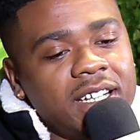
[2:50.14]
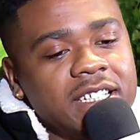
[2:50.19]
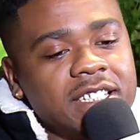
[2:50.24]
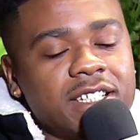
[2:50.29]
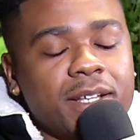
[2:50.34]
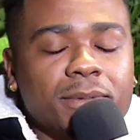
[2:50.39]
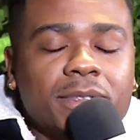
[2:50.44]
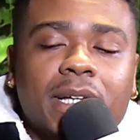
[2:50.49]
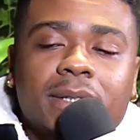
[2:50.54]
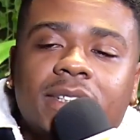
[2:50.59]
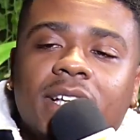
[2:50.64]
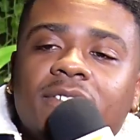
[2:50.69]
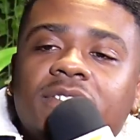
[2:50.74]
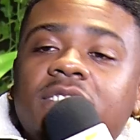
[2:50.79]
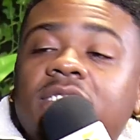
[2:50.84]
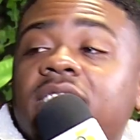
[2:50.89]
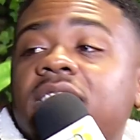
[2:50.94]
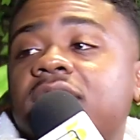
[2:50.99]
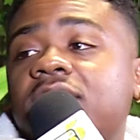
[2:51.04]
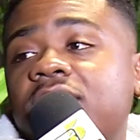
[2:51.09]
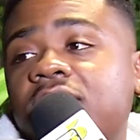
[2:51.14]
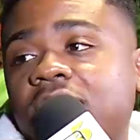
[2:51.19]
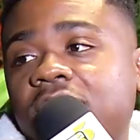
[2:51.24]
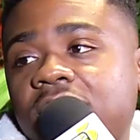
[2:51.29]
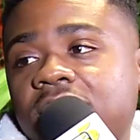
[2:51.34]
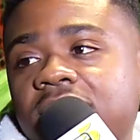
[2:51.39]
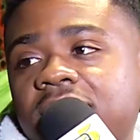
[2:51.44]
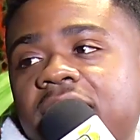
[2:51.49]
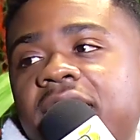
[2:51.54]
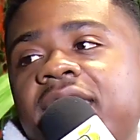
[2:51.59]
sometimes I've sent
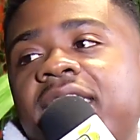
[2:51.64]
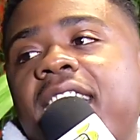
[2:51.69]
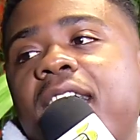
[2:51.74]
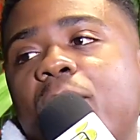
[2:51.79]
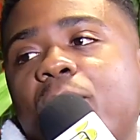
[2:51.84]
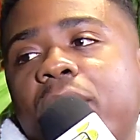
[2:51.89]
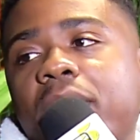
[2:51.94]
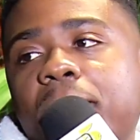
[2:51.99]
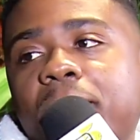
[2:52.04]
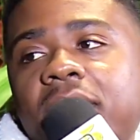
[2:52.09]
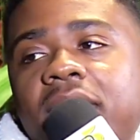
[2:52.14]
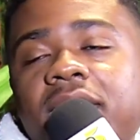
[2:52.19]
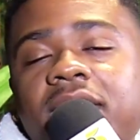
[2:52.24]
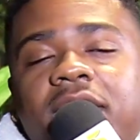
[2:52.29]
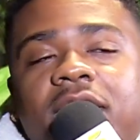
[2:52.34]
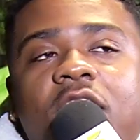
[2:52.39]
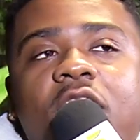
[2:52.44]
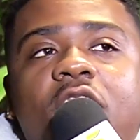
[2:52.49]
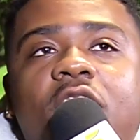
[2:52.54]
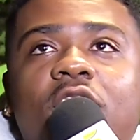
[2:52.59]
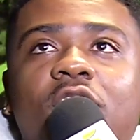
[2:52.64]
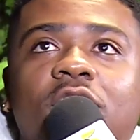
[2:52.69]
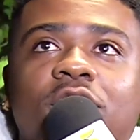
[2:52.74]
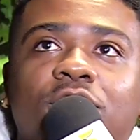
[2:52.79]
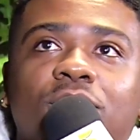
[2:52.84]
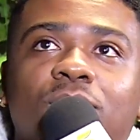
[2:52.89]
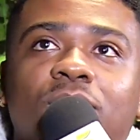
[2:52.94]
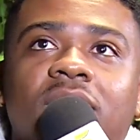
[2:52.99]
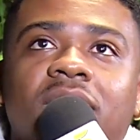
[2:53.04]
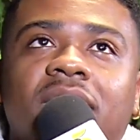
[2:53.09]
songs in that way, but caught on
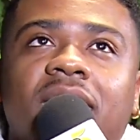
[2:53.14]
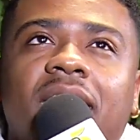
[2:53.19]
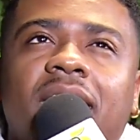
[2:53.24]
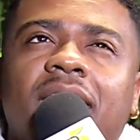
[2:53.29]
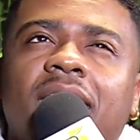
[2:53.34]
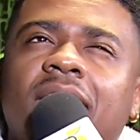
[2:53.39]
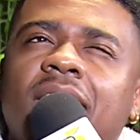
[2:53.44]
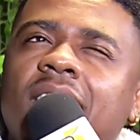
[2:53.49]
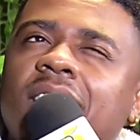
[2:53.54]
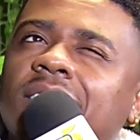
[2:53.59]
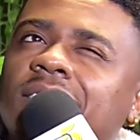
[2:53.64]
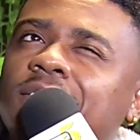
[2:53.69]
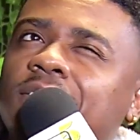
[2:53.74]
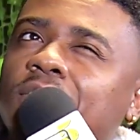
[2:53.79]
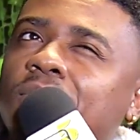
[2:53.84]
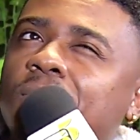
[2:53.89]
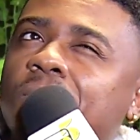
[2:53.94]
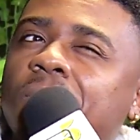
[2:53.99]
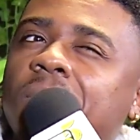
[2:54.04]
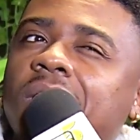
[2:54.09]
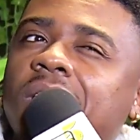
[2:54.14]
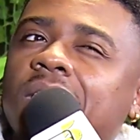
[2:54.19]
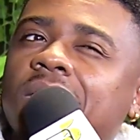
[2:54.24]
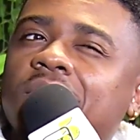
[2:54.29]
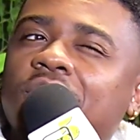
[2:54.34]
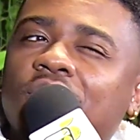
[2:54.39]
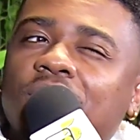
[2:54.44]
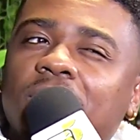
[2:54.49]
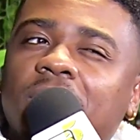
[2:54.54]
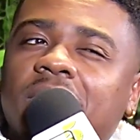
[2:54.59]
to it, not so
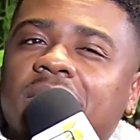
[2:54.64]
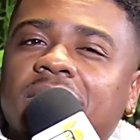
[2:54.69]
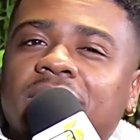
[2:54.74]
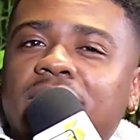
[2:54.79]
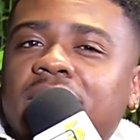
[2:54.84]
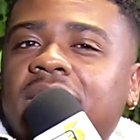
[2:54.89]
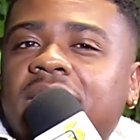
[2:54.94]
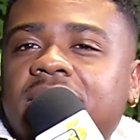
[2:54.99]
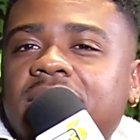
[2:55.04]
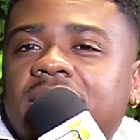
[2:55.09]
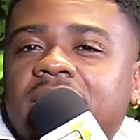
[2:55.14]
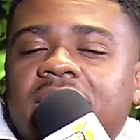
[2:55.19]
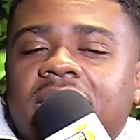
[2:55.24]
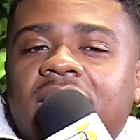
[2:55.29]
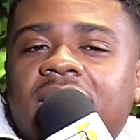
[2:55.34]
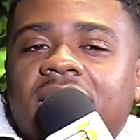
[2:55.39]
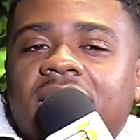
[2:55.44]
much. Because unless it's